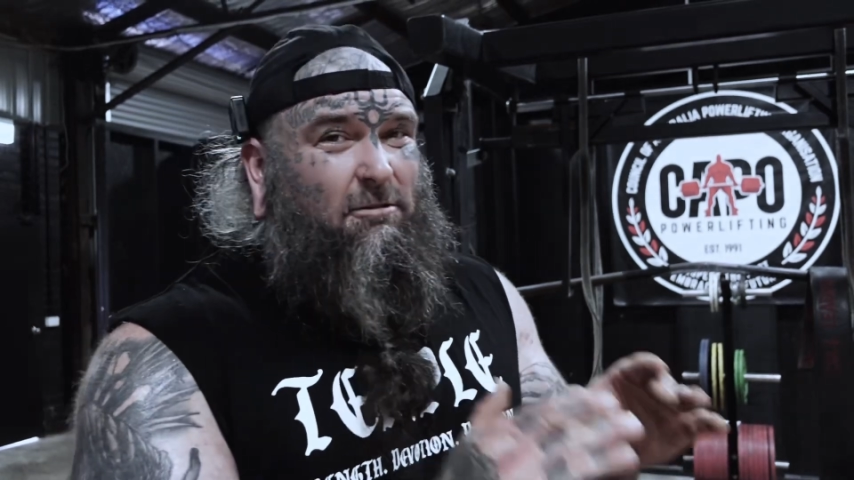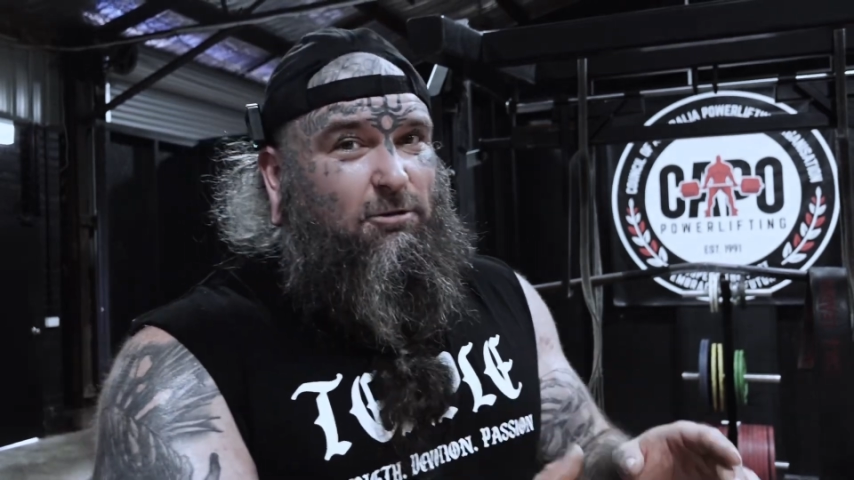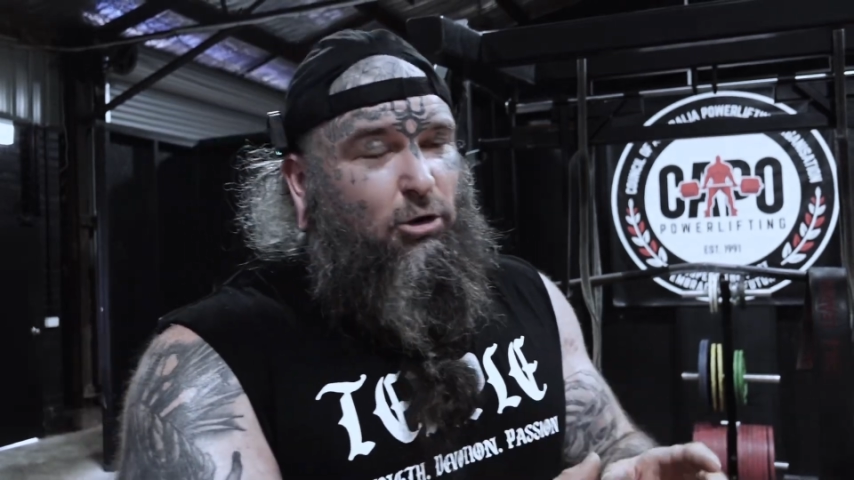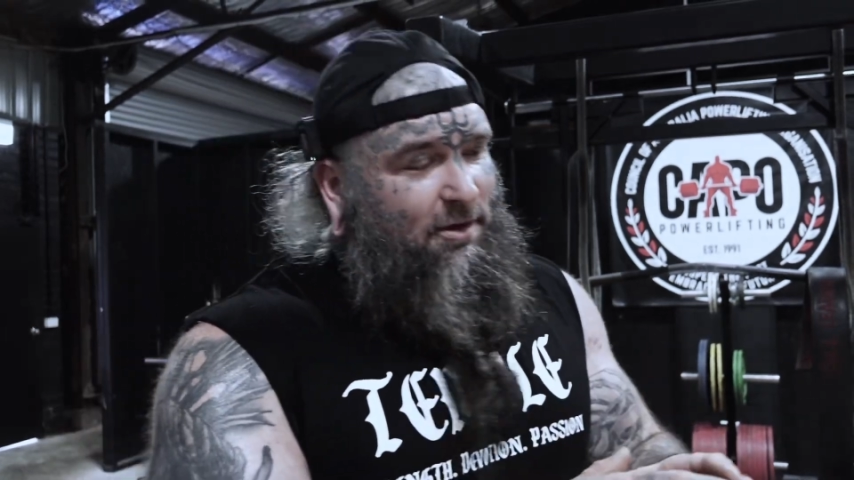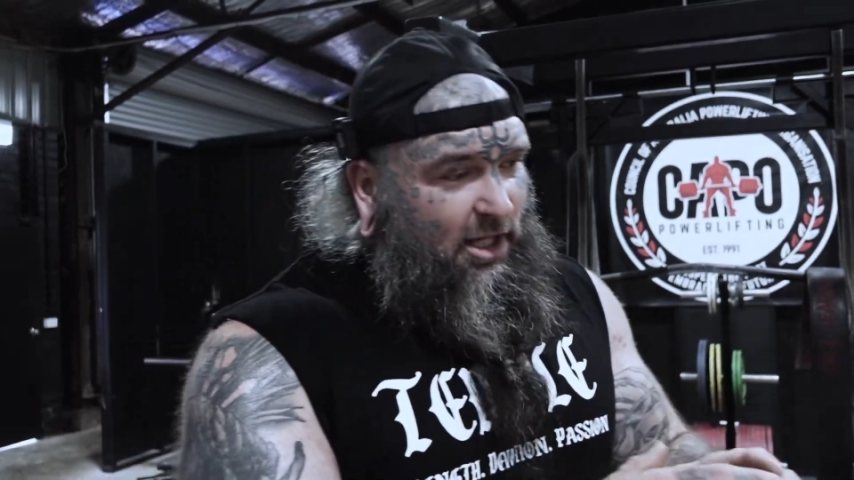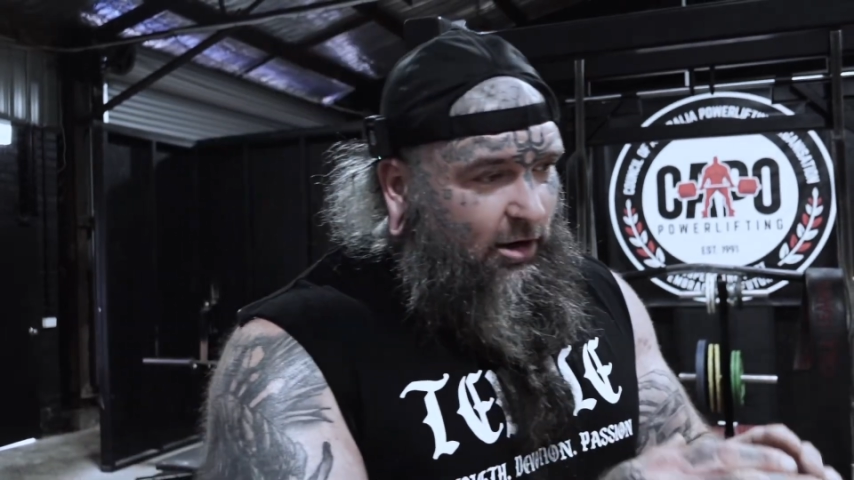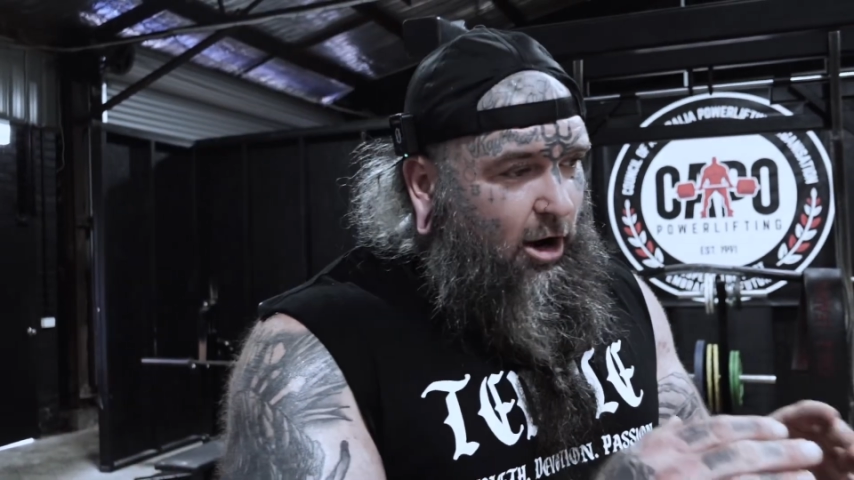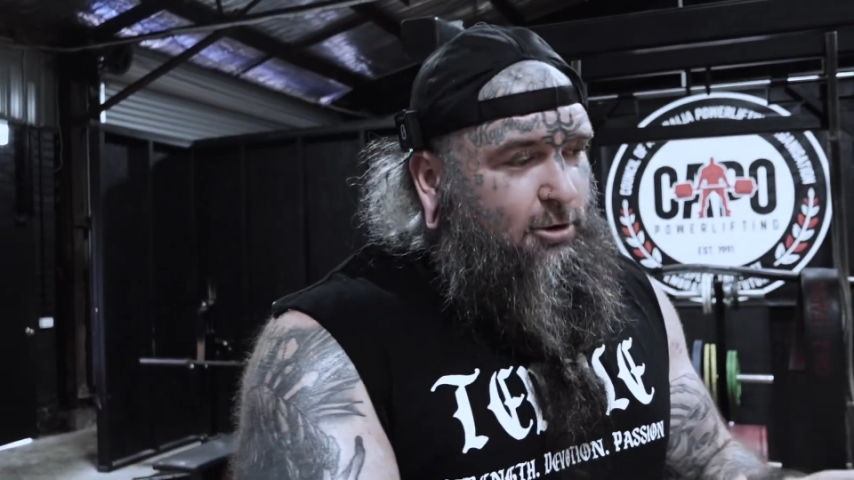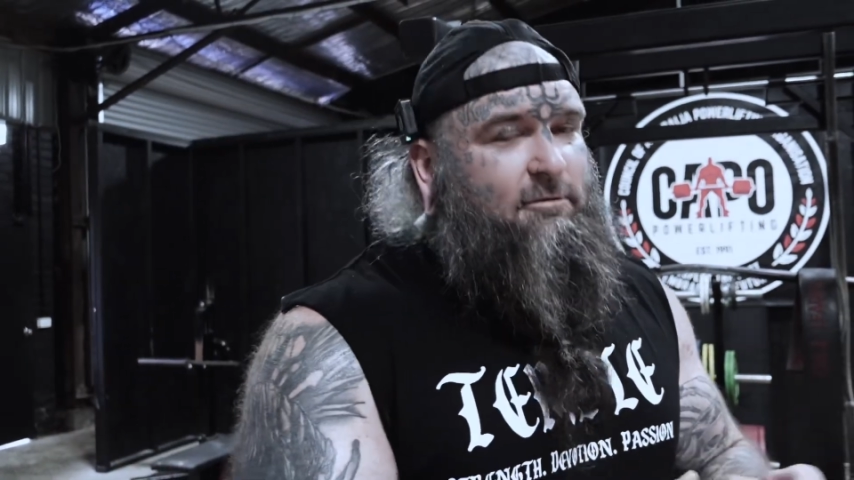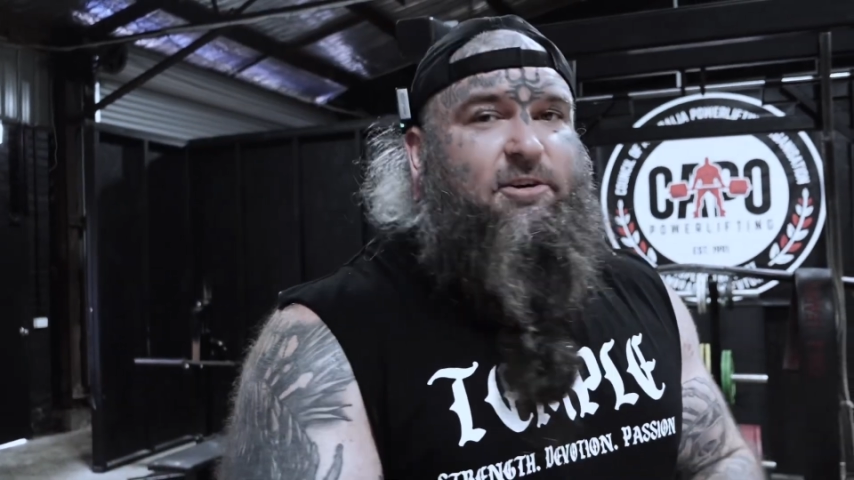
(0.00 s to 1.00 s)
for in their
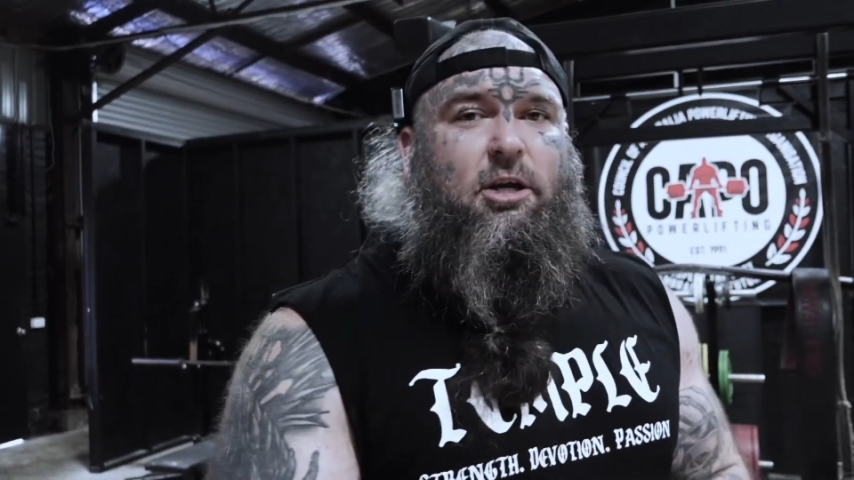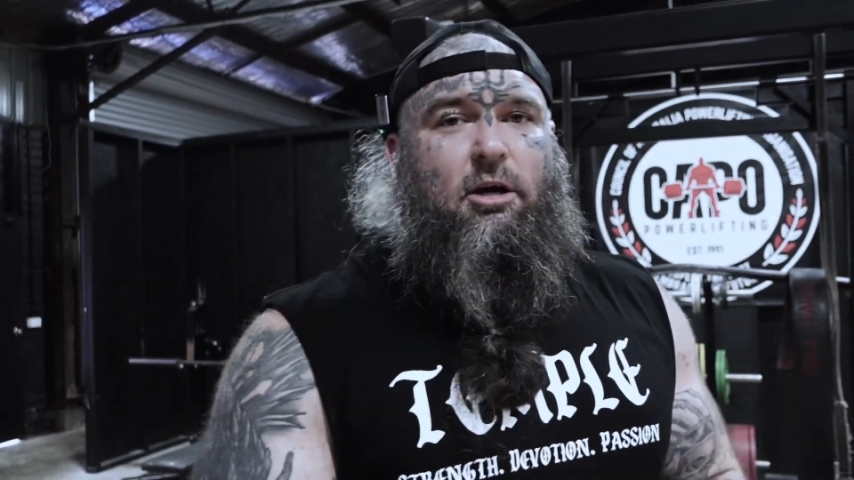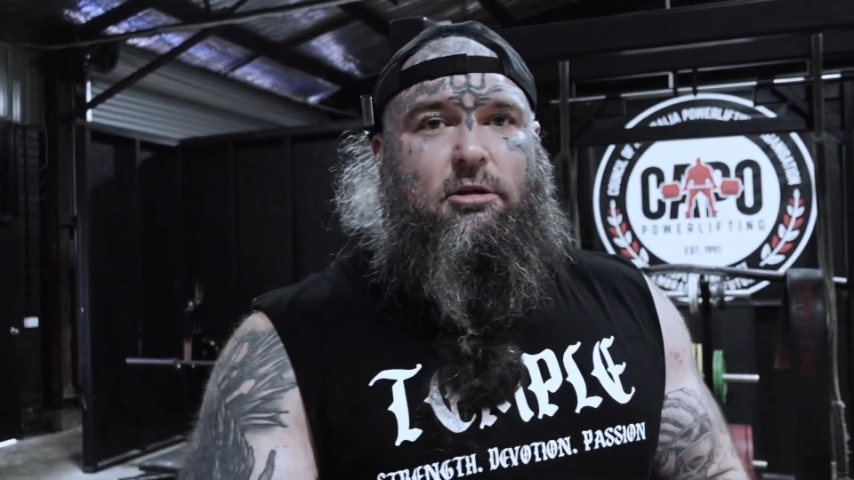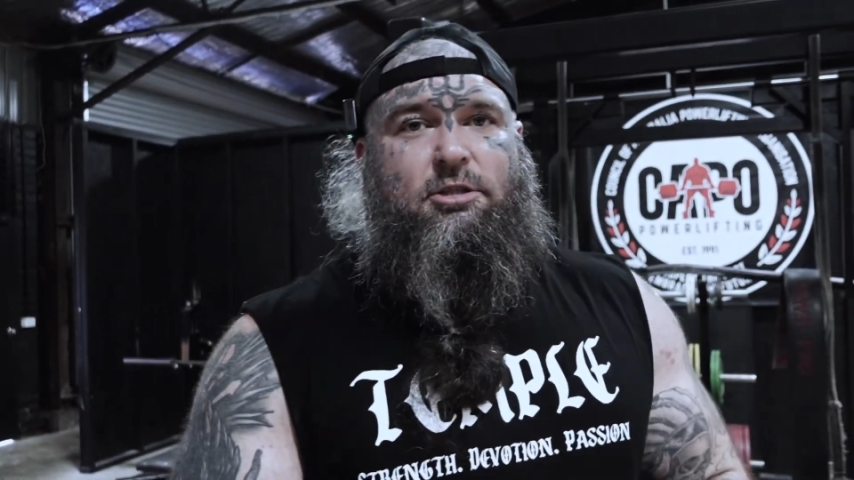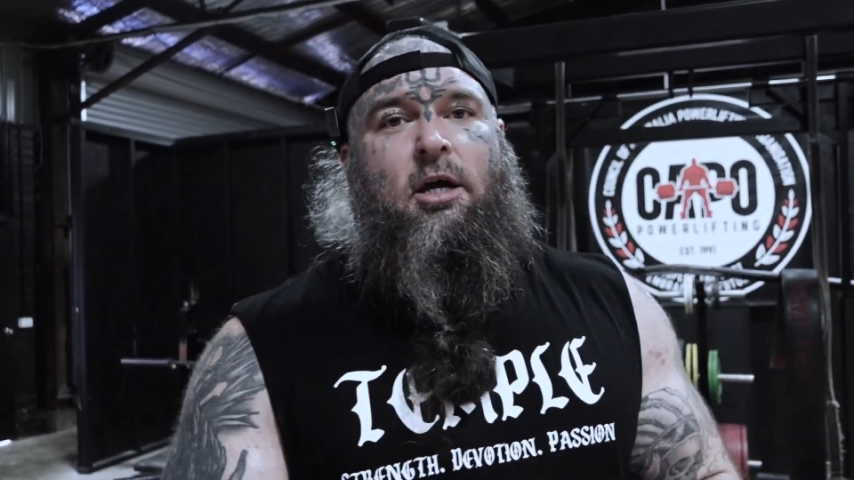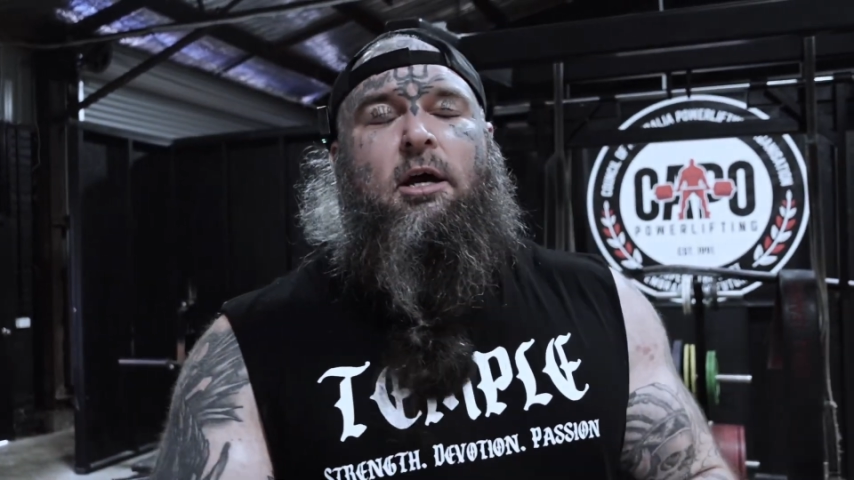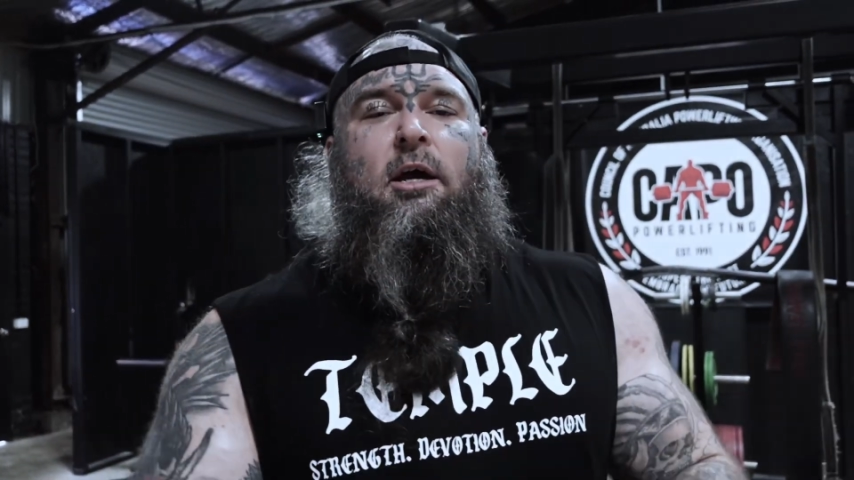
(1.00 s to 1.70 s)
own videos,